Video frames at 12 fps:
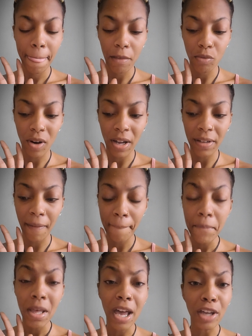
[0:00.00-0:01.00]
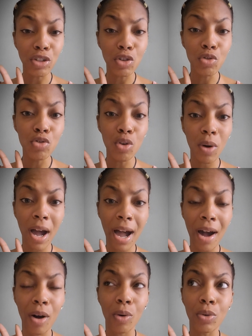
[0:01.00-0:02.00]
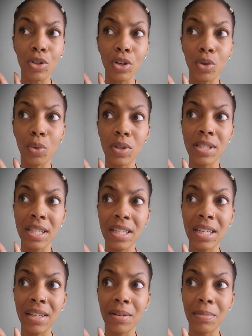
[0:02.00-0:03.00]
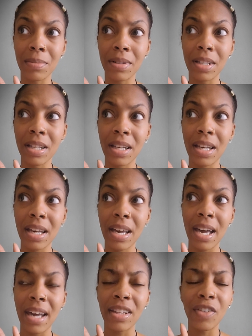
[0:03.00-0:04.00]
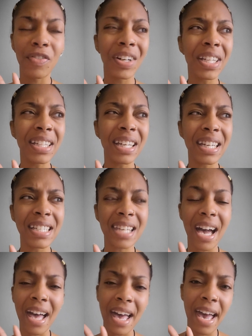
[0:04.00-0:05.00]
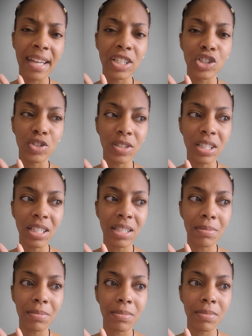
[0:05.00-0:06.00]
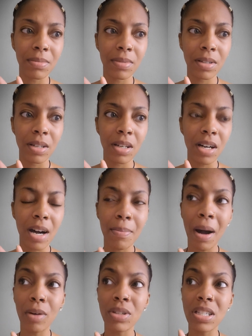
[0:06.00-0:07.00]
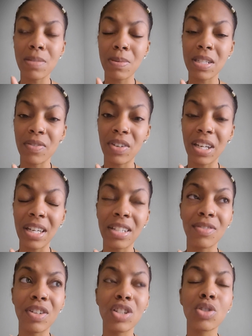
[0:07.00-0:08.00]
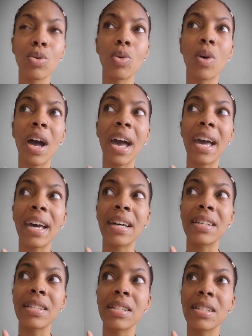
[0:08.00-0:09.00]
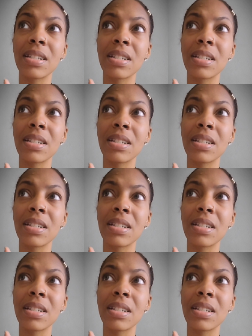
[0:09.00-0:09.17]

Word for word: right? And you know how you're going to get them. And the funny thing is, I had had a dream about this specific individual, and